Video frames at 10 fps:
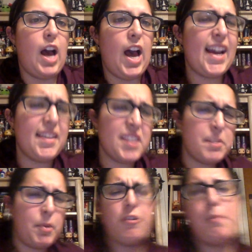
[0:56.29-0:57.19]
I got this
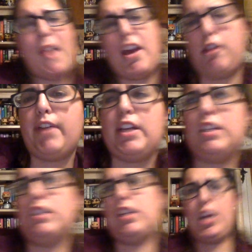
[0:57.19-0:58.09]
book from
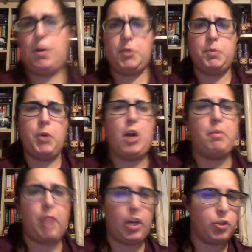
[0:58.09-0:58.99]
Edelweiss, and I was put on a
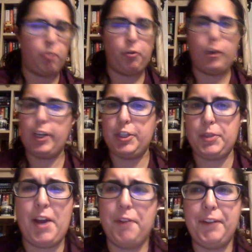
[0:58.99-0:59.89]
blog tour for it, so
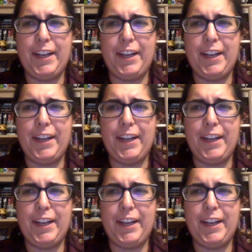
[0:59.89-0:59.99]
I had to read